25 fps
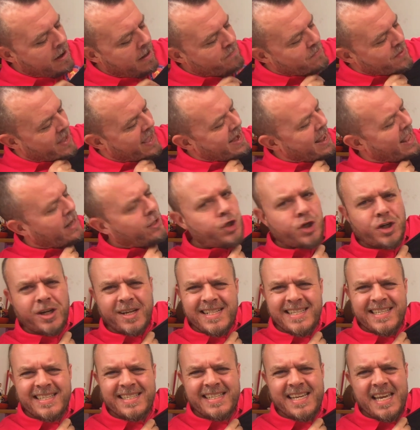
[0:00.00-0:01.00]
And as you can
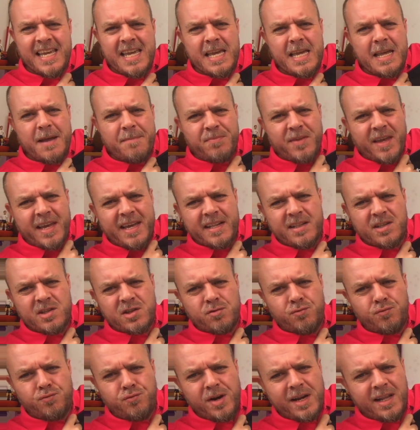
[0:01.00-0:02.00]
see, it's
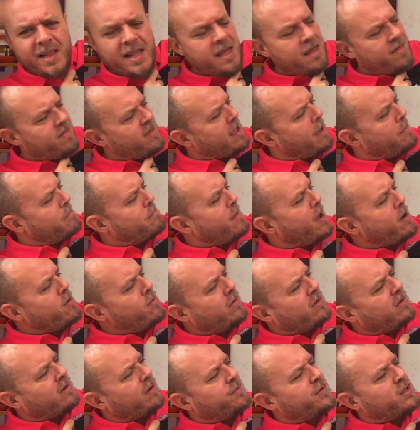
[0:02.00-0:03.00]
really the
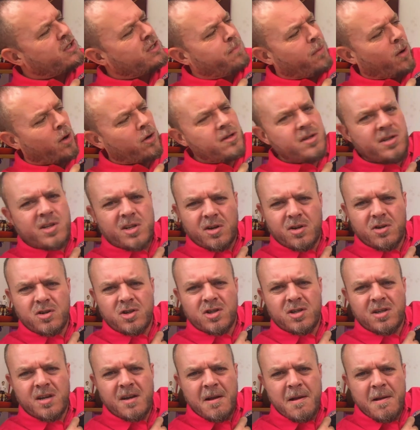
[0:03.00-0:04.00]
amount of
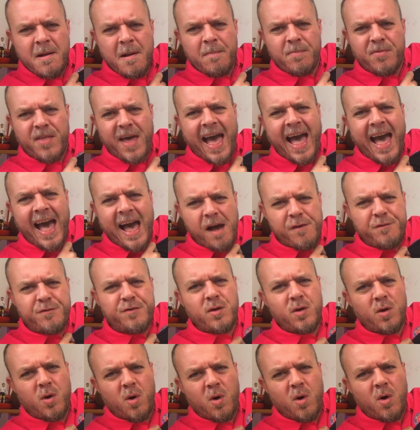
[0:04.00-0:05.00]
sponsors that have to
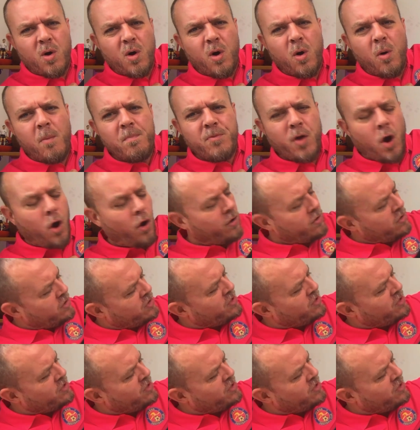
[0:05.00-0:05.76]
go onto